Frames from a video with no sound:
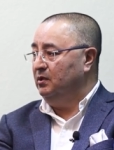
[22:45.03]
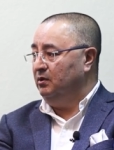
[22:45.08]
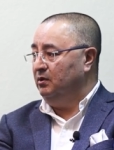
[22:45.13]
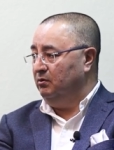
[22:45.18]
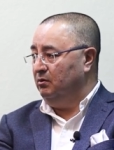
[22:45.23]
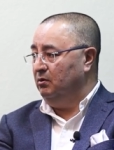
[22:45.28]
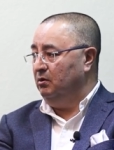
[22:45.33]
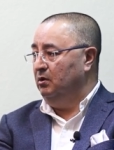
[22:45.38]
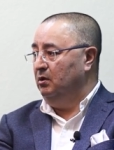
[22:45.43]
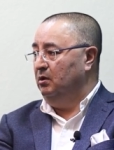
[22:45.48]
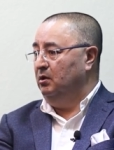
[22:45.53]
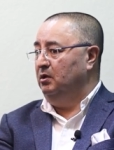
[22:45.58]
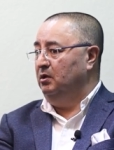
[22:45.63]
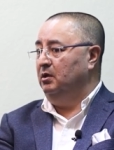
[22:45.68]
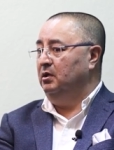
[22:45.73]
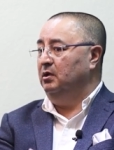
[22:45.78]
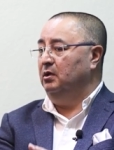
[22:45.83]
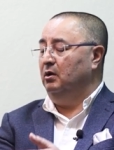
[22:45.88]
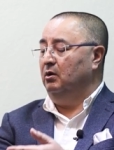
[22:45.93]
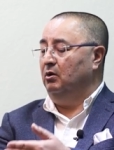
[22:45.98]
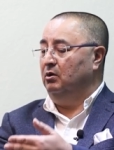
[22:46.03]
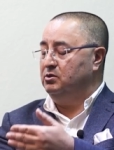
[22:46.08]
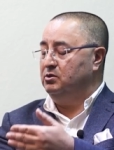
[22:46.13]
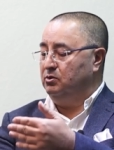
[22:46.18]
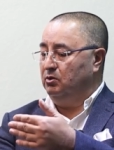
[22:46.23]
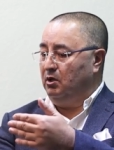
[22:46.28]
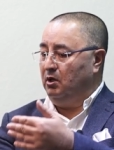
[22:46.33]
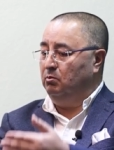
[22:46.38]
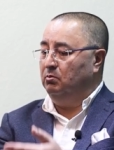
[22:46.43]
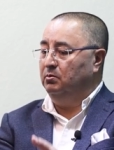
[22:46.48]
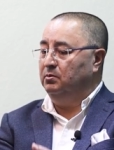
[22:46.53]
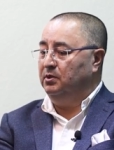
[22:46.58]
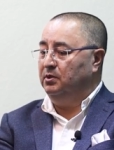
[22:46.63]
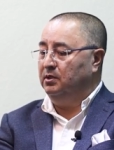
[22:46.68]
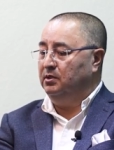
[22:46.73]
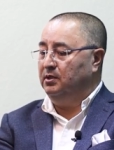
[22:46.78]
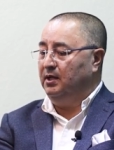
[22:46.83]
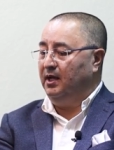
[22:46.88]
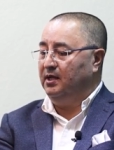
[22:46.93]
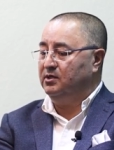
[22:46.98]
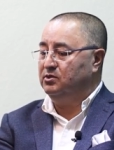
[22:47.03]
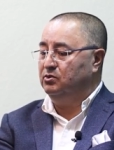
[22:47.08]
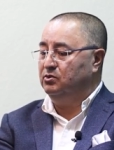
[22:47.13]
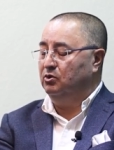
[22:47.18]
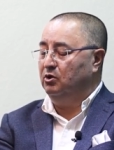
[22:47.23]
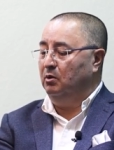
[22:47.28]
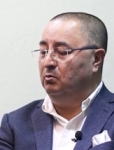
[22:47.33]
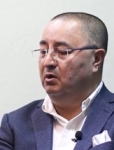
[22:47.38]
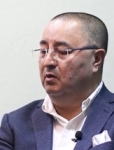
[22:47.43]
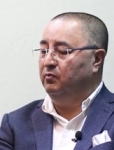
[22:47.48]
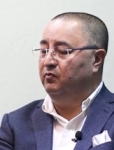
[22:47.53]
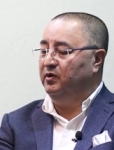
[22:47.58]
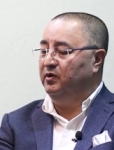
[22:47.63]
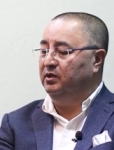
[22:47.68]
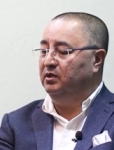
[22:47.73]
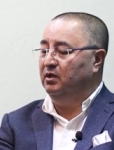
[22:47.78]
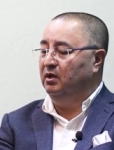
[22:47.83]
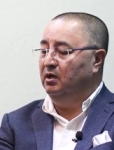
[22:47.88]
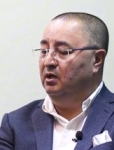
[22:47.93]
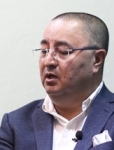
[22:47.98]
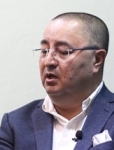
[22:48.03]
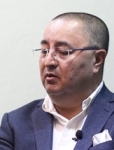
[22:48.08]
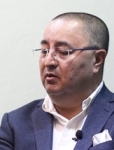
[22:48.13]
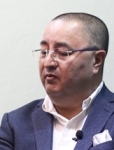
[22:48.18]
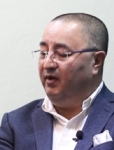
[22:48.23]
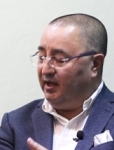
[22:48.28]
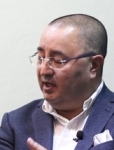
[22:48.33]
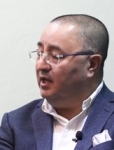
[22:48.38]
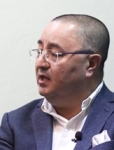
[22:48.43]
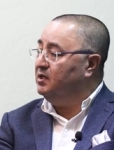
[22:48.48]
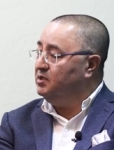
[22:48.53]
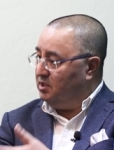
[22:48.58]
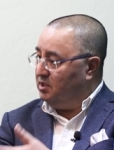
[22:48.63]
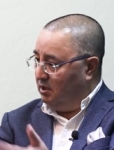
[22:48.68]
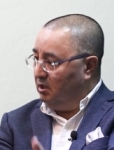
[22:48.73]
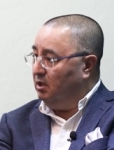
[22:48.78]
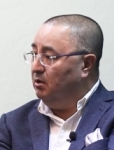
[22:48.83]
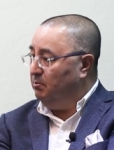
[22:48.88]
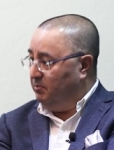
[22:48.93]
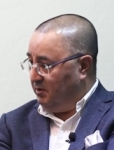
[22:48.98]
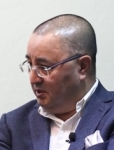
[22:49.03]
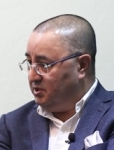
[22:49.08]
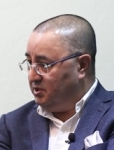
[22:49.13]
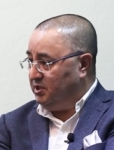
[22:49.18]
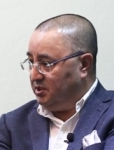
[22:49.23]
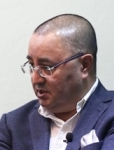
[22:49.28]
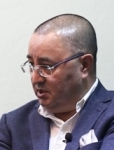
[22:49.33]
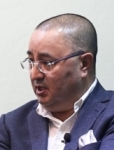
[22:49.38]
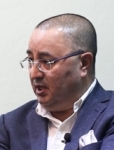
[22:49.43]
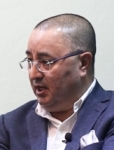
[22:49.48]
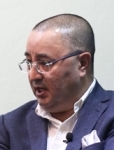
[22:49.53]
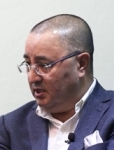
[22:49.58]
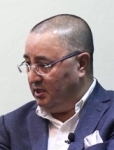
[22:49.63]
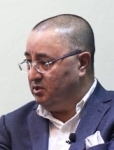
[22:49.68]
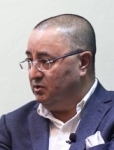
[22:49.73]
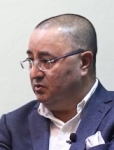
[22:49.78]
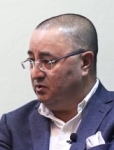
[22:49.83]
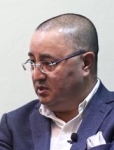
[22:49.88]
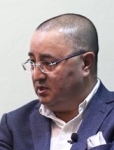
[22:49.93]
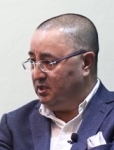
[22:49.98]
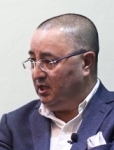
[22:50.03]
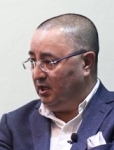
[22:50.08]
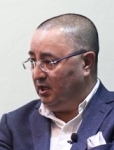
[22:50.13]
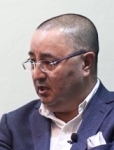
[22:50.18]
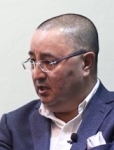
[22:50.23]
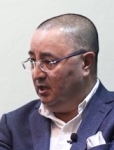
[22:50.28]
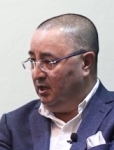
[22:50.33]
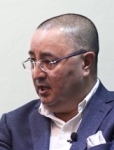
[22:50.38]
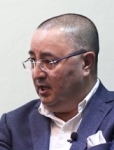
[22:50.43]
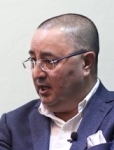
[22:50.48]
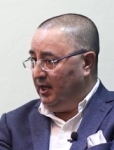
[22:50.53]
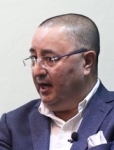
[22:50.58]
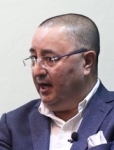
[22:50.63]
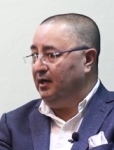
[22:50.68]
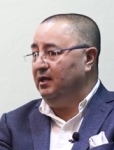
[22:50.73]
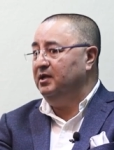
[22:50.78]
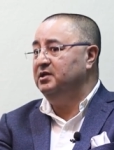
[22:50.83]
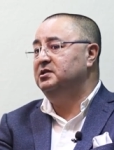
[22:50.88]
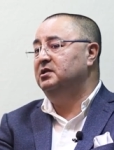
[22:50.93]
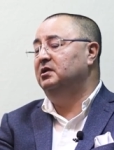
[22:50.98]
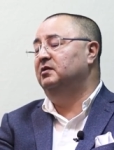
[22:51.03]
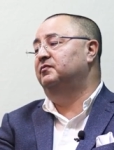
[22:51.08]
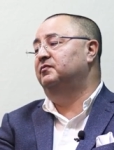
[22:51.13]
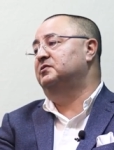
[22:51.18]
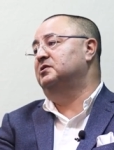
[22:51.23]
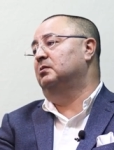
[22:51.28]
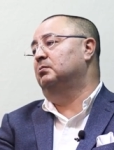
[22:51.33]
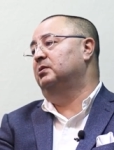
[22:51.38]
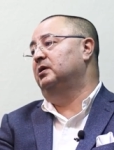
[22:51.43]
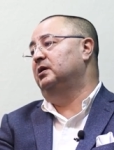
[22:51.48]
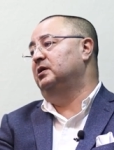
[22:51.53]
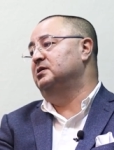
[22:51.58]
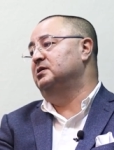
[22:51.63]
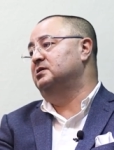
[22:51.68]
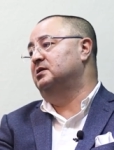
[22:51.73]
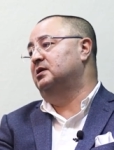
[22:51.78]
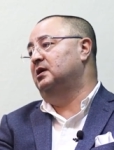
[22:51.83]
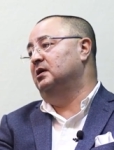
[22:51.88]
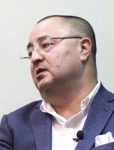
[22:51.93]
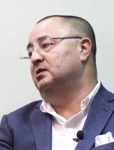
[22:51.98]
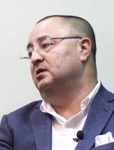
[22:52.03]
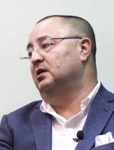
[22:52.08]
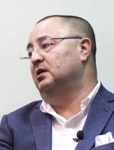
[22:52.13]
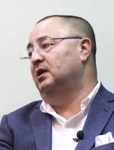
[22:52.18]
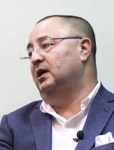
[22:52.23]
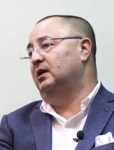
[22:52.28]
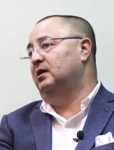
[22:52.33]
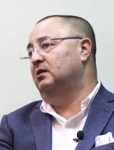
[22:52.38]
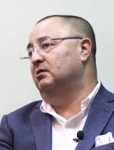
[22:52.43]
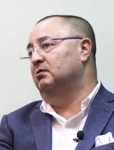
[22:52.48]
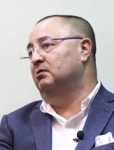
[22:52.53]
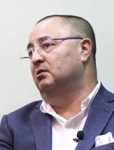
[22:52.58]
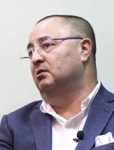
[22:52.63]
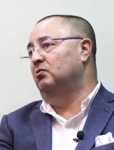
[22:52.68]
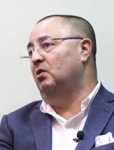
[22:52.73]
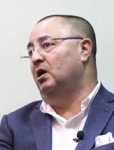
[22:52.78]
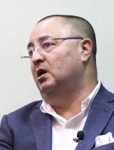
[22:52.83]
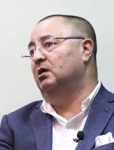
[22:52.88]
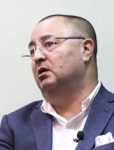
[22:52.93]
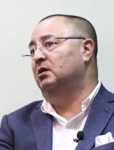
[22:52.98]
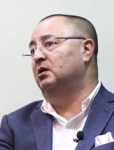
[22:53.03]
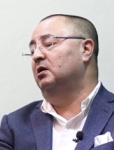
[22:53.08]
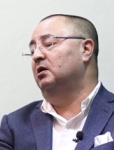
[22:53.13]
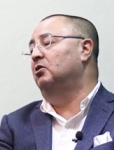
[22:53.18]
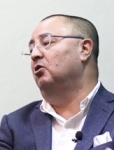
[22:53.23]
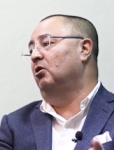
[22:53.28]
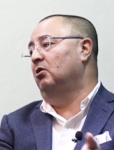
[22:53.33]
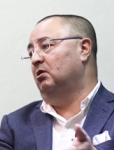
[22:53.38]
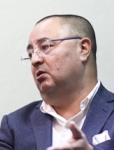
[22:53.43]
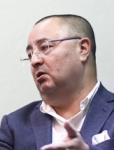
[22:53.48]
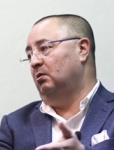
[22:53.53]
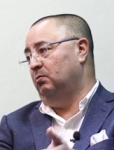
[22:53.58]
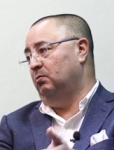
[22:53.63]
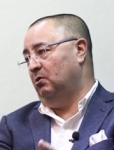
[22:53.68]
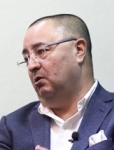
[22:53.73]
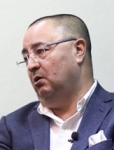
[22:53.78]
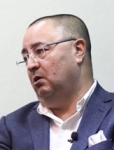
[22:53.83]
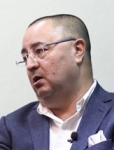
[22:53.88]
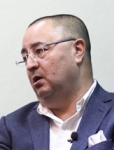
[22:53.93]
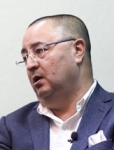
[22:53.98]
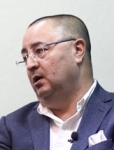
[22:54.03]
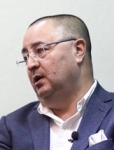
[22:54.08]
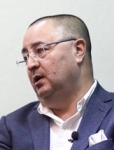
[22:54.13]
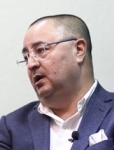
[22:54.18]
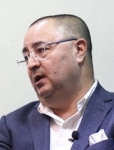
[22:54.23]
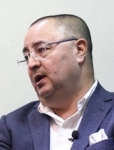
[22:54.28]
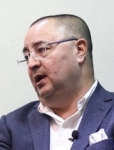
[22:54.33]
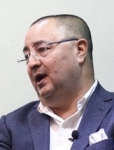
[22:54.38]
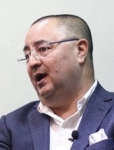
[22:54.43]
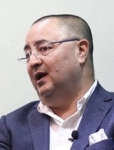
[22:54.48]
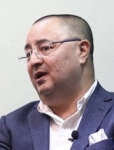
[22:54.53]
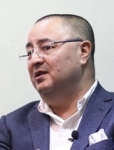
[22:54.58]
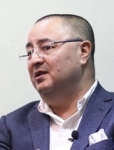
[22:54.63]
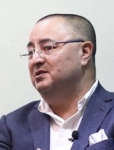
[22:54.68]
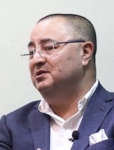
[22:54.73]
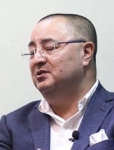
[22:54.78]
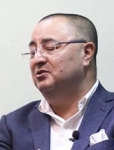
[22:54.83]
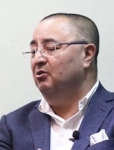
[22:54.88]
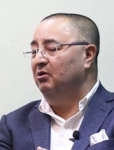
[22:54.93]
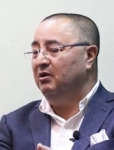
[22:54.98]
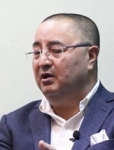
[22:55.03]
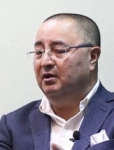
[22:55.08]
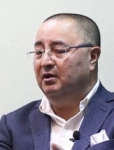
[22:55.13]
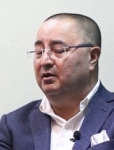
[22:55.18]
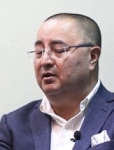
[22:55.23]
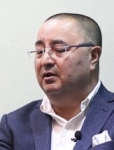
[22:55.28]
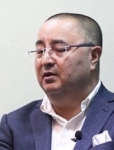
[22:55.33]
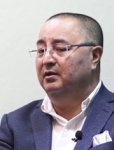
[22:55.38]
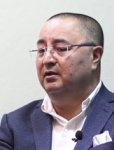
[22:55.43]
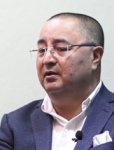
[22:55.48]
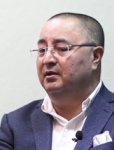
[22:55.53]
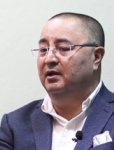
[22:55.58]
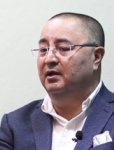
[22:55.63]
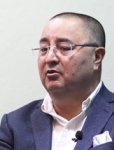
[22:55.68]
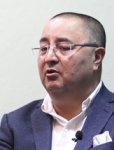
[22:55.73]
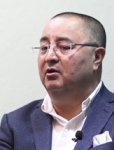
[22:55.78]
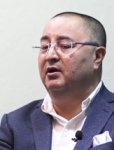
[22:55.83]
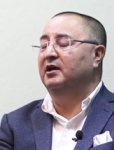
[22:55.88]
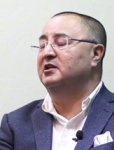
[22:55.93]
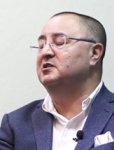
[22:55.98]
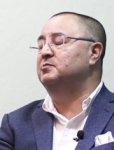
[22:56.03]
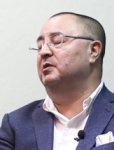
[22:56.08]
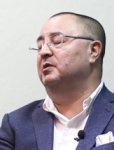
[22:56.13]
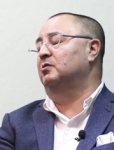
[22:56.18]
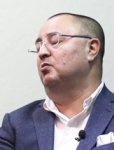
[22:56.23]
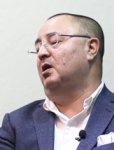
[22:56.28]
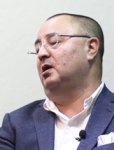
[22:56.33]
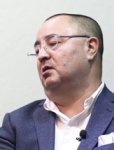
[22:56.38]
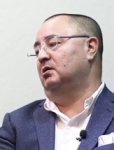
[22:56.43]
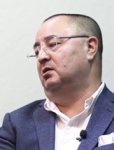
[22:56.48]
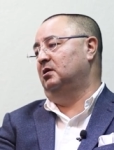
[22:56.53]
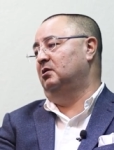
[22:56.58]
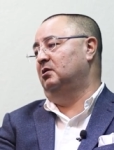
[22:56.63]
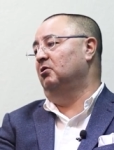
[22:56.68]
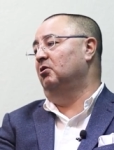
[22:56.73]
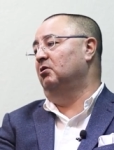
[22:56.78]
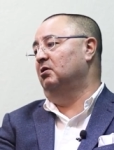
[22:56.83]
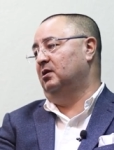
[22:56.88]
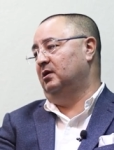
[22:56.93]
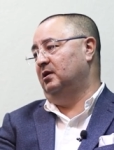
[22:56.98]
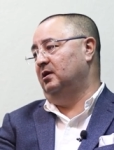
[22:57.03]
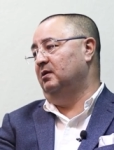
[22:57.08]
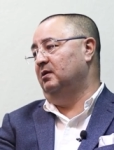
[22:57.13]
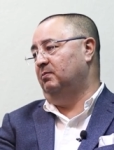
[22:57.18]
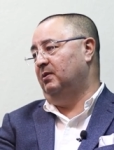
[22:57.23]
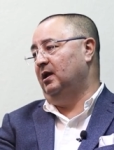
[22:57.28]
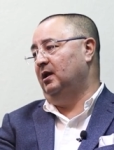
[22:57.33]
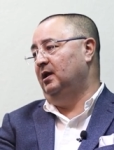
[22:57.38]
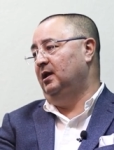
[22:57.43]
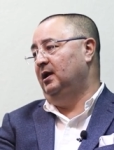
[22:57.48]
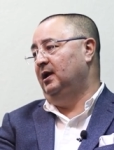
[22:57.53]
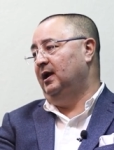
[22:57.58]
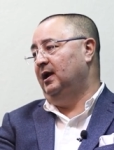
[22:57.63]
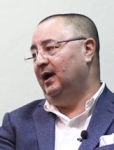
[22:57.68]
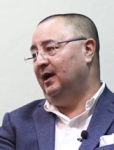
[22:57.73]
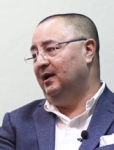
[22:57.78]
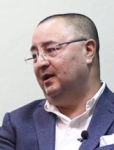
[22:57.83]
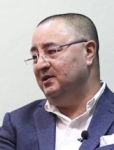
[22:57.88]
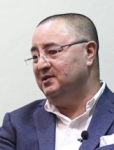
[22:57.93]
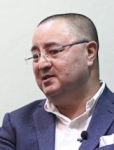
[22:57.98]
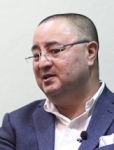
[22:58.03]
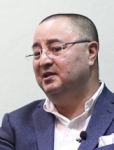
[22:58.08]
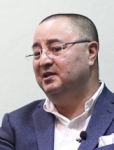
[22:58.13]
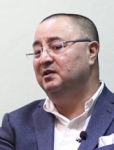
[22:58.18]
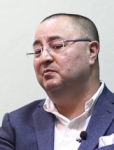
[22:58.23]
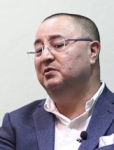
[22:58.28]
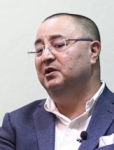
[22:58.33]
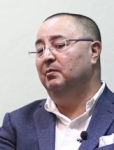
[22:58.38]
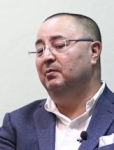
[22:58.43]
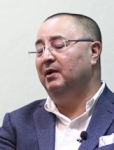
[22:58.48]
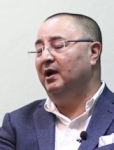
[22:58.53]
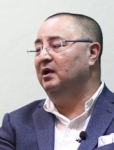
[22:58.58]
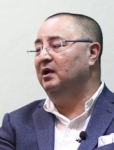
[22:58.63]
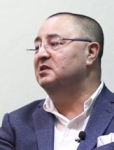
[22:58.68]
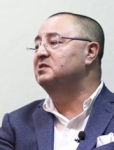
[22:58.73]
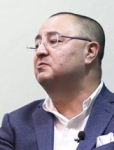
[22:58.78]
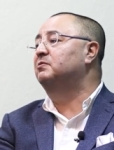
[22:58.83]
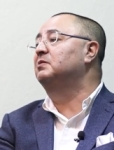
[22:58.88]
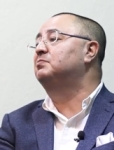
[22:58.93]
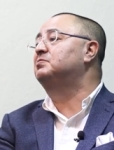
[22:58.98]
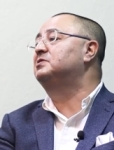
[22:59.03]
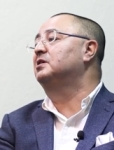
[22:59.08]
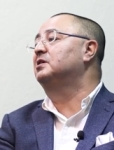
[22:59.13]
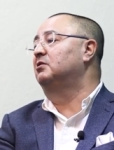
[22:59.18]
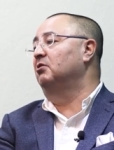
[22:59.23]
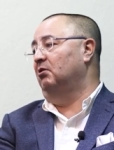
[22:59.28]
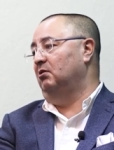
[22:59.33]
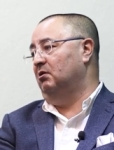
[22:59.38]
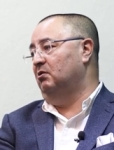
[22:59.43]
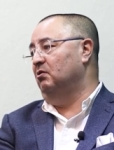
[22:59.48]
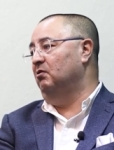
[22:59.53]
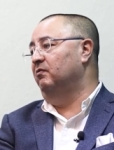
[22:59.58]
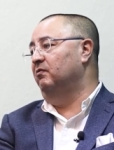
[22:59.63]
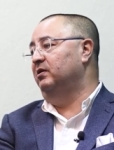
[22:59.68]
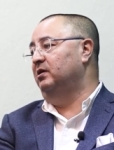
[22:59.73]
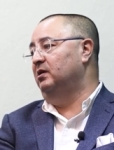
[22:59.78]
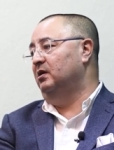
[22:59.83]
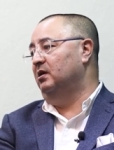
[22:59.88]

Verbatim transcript: you know, also come, it has to come up with the financial compensation, as you said. At least if somebody is getting like, you know, $100 abroad, at least don't, they don't expect $100 in Nepal. At least give them at least $50 over